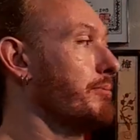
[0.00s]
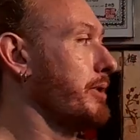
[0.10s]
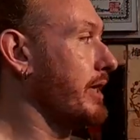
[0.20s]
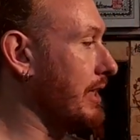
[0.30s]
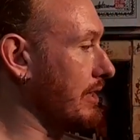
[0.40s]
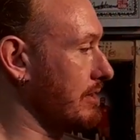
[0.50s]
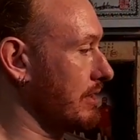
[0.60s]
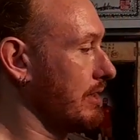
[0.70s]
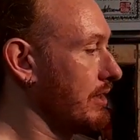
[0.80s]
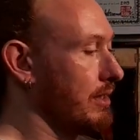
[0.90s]
please
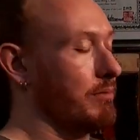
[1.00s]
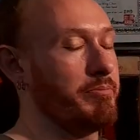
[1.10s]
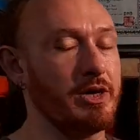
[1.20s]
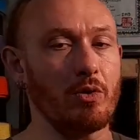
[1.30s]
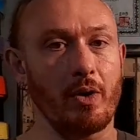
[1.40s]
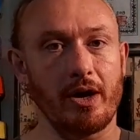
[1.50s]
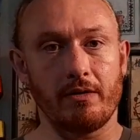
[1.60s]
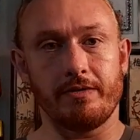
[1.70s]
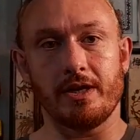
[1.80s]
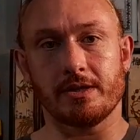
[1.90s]
be aware
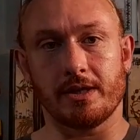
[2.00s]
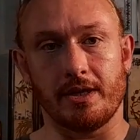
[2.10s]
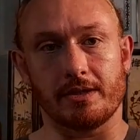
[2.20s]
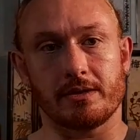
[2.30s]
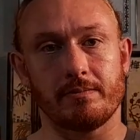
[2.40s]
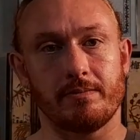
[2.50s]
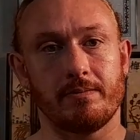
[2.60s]
of these things.